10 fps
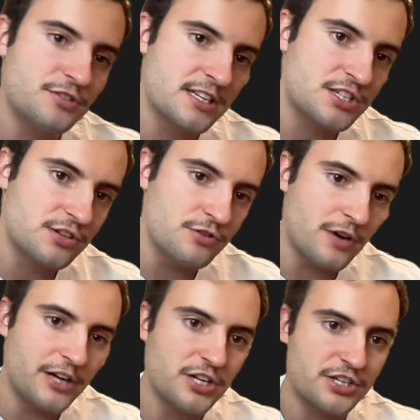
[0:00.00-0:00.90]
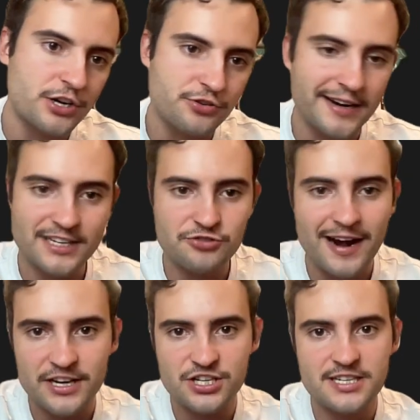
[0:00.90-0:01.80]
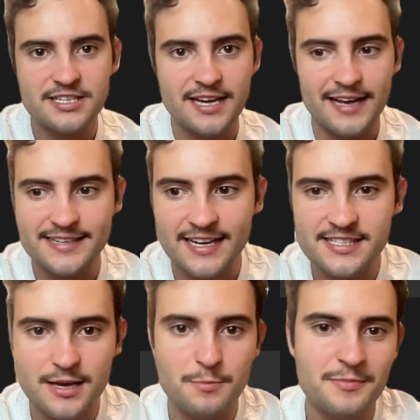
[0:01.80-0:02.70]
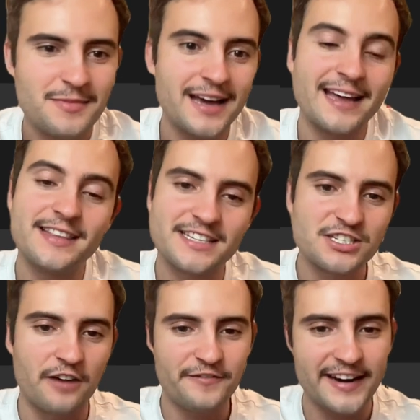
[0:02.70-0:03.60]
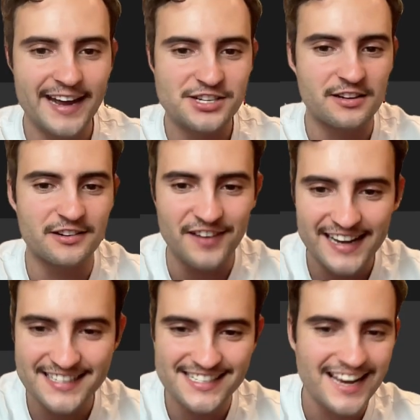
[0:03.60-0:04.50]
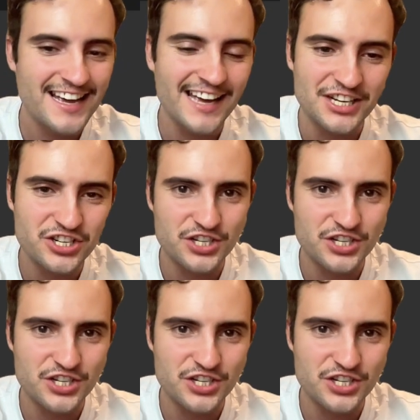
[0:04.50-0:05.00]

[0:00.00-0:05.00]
use this to adjust your trading strategies and test them. Again, this is not financial advice. It's